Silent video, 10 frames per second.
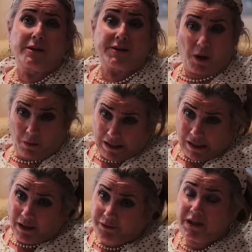So
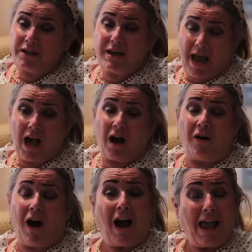in London
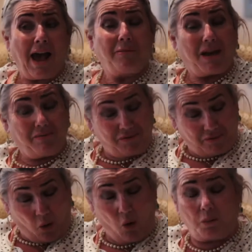now, I am
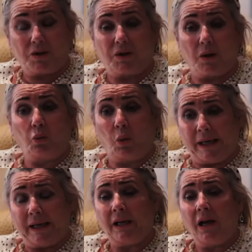informed that
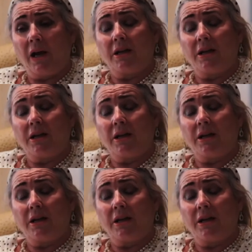we